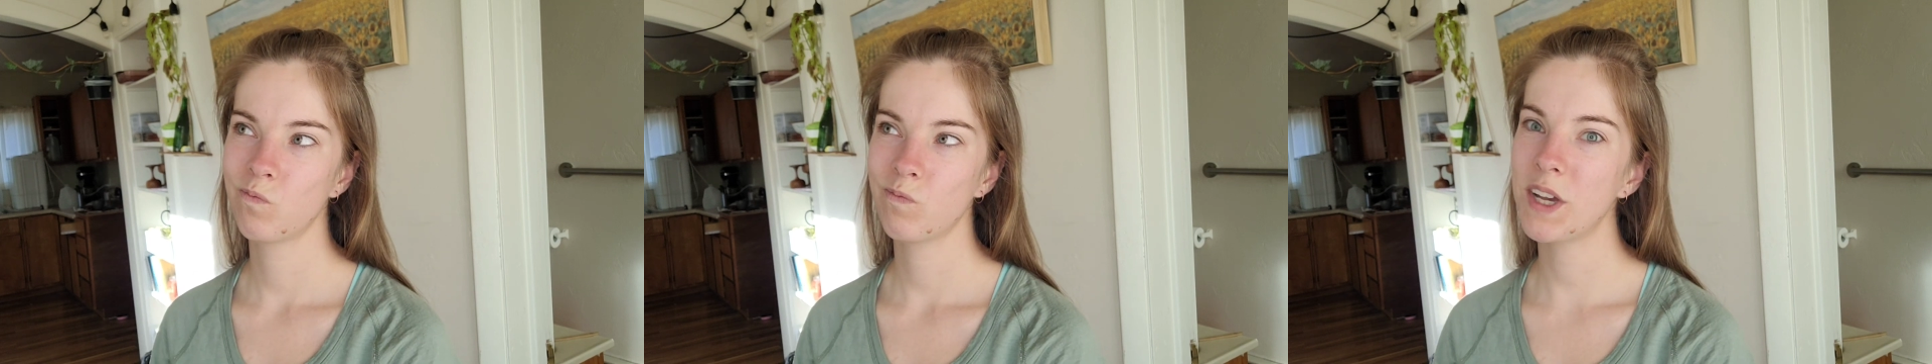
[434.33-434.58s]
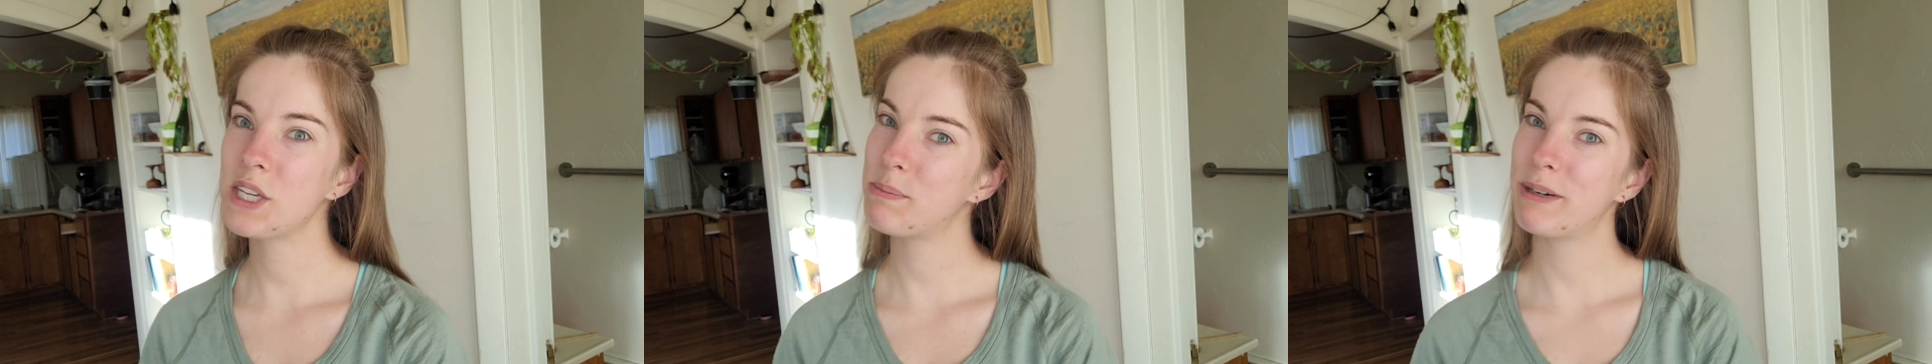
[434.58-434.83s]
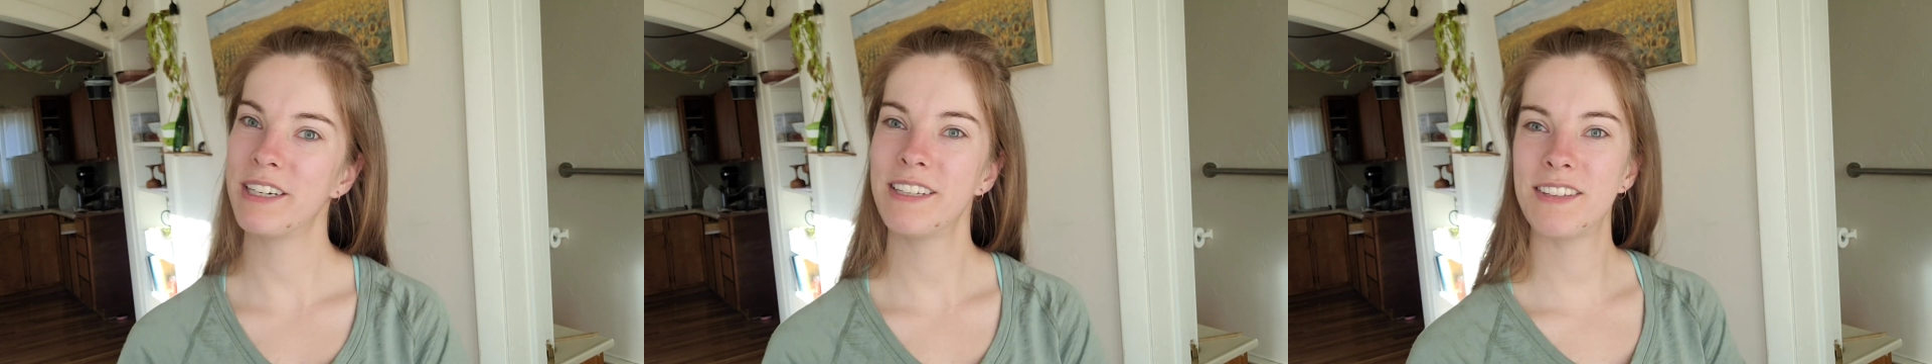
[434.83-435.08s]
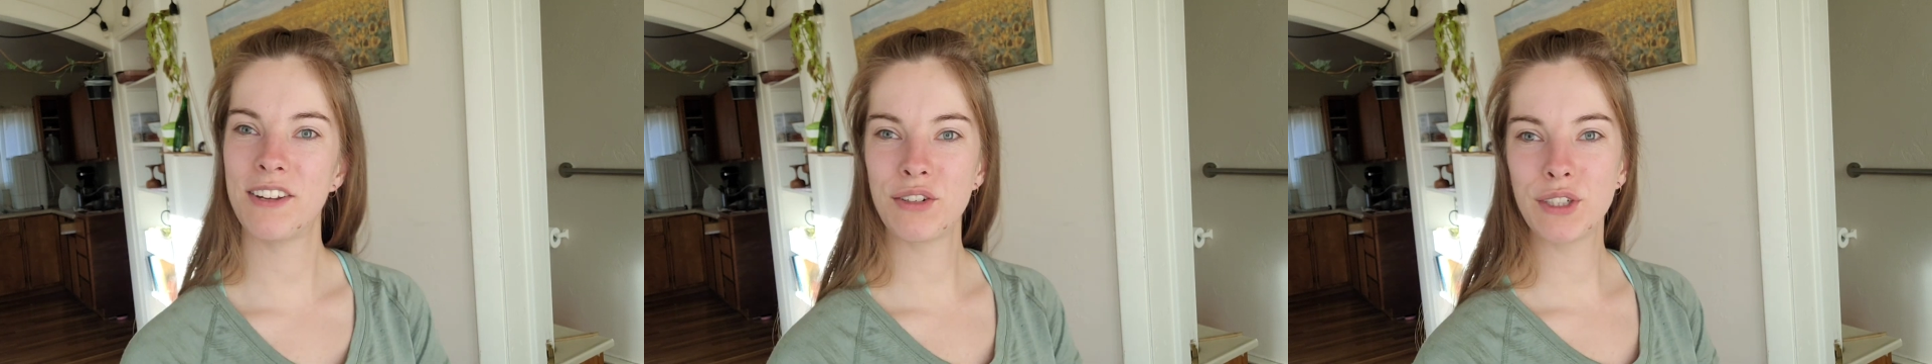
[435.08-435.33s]

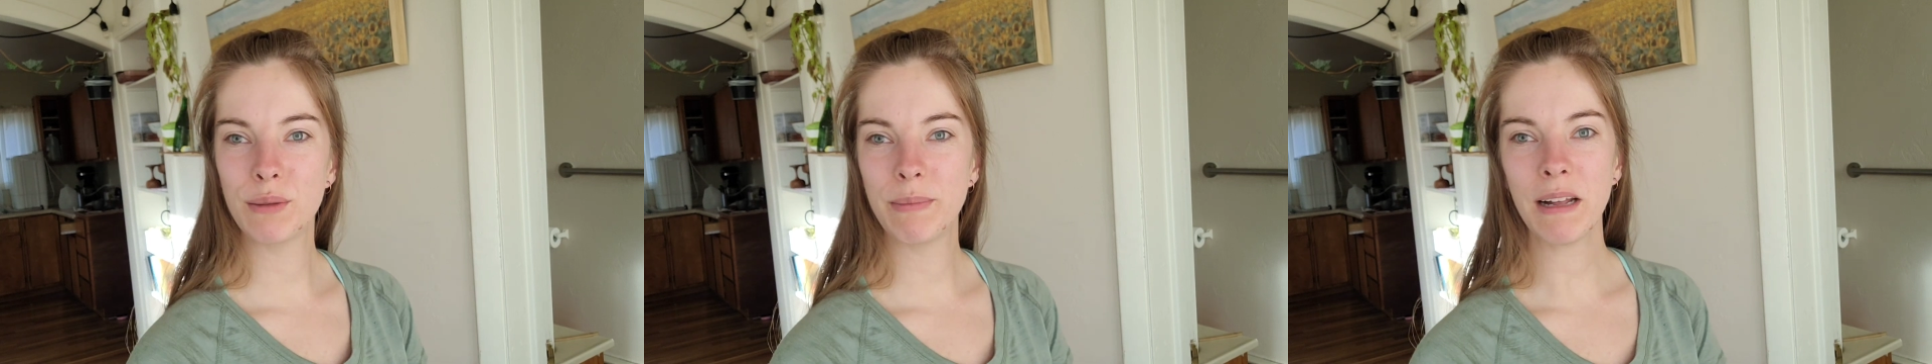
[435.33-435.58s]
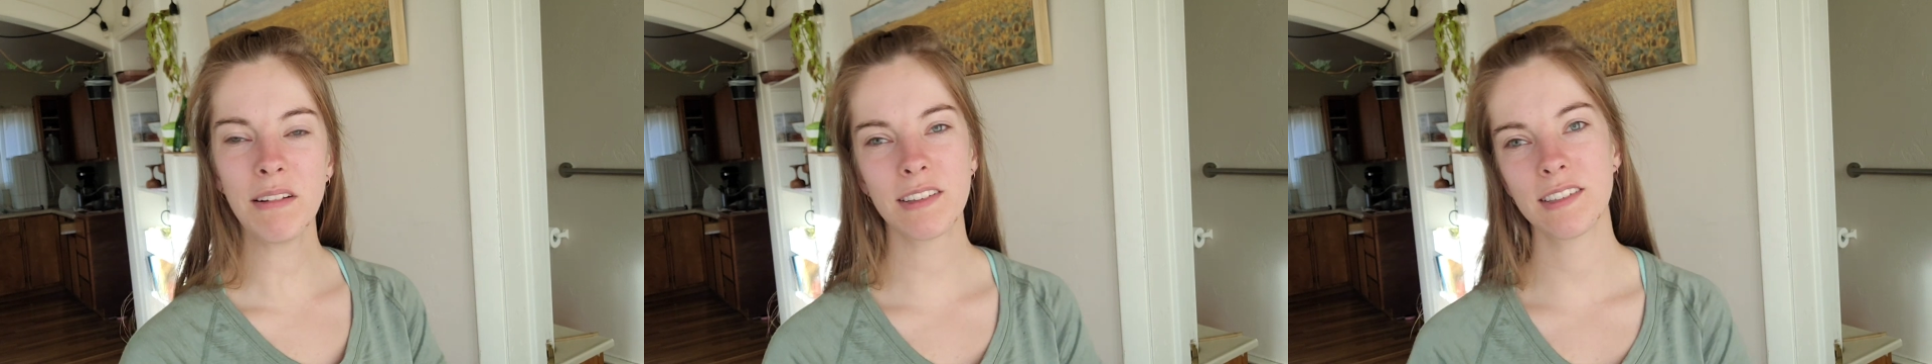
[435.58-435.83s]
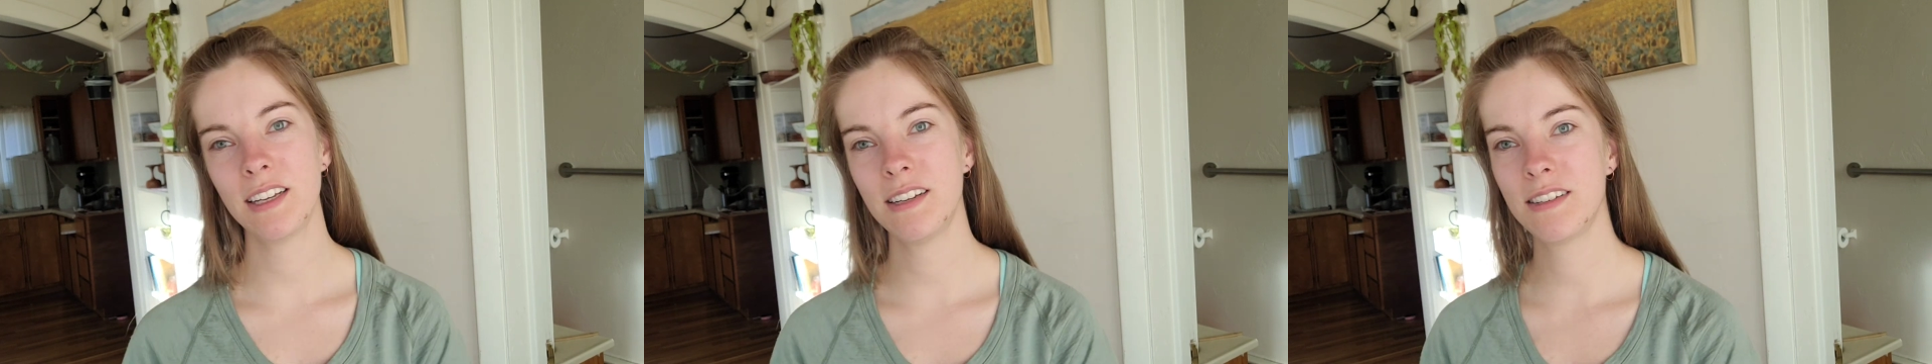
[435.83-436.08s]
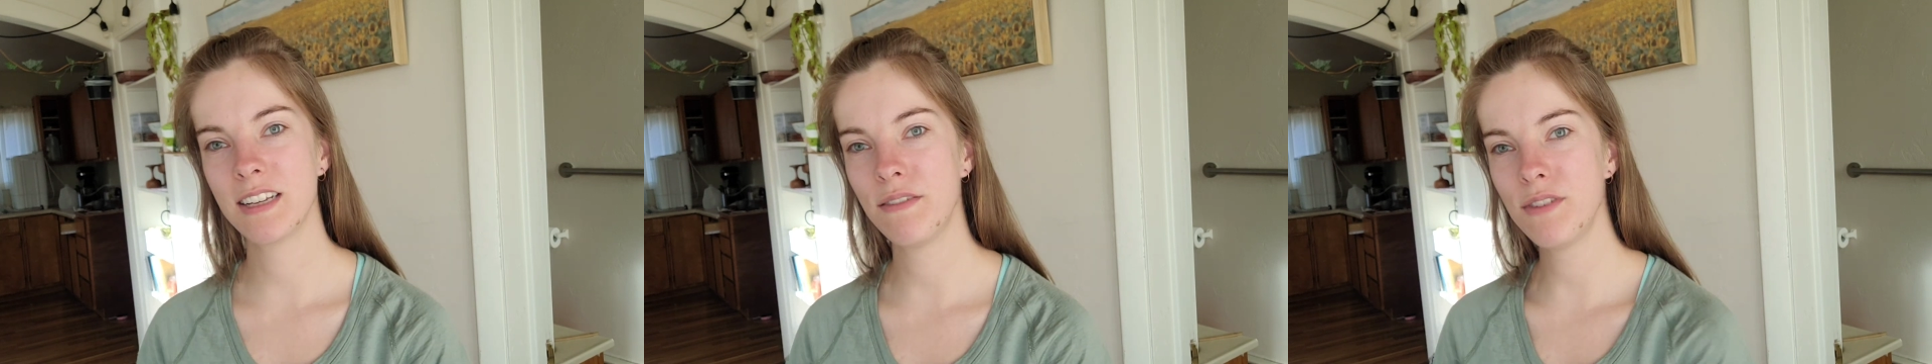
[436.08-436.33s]
experience under your belt,
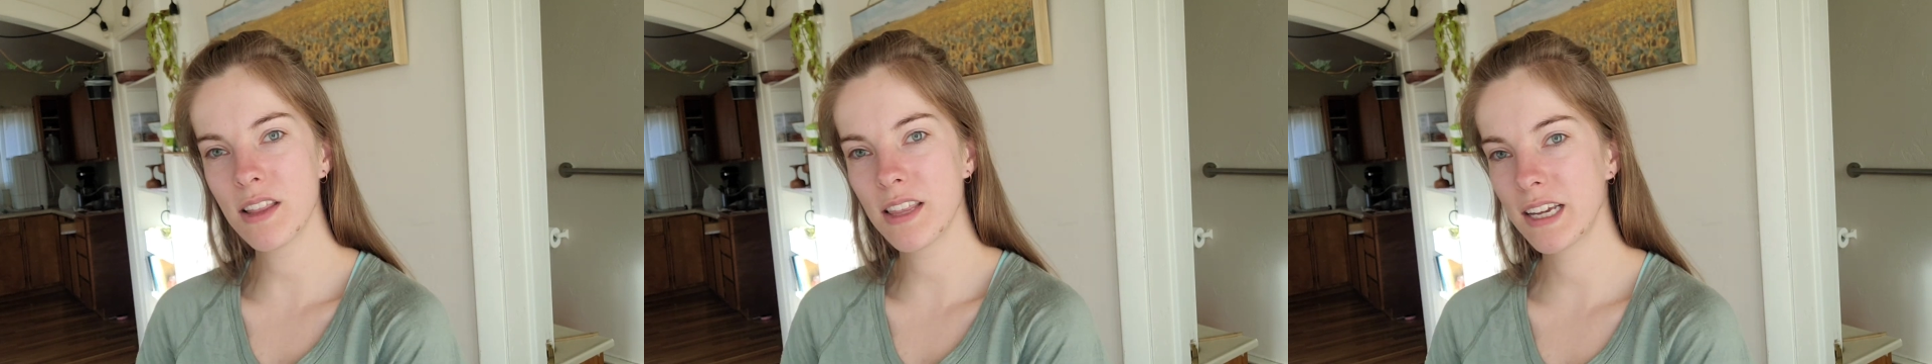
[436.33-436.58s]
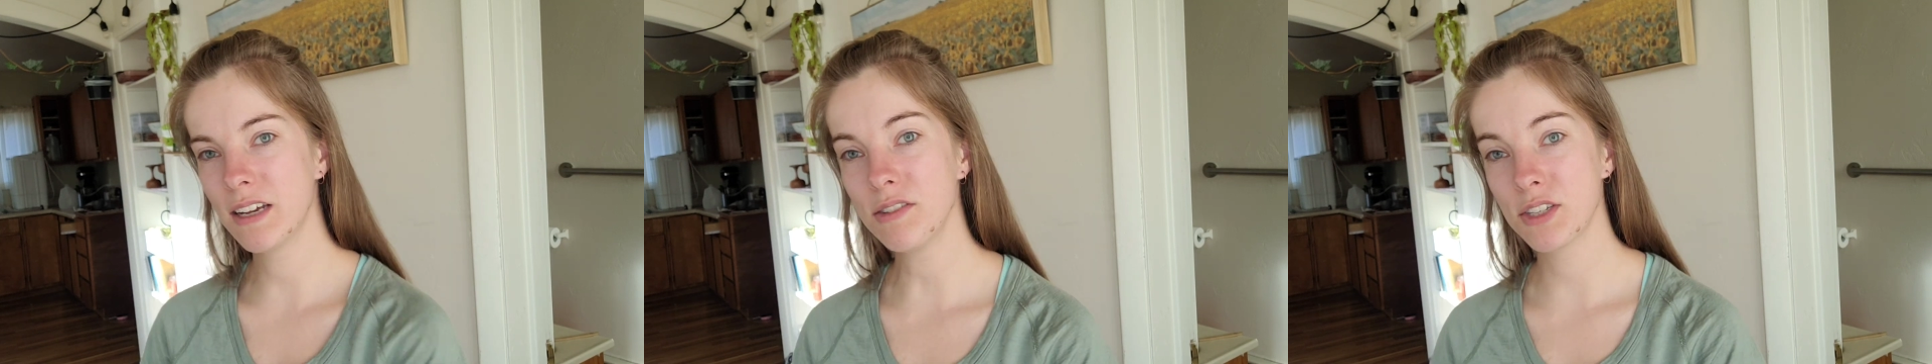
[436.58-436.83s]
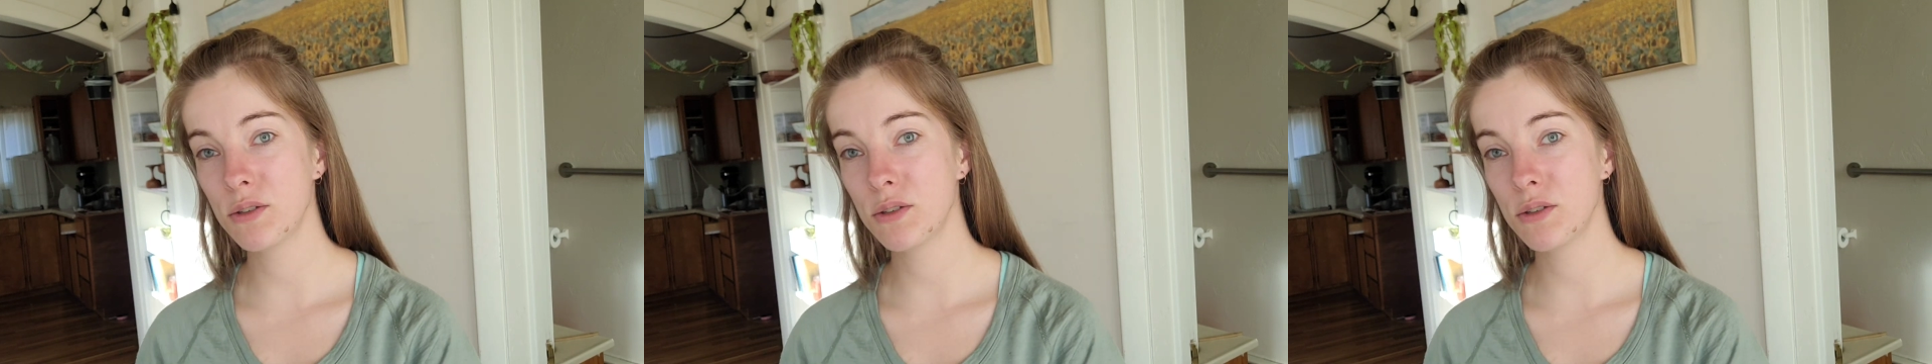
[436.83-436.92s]
and if nothing else,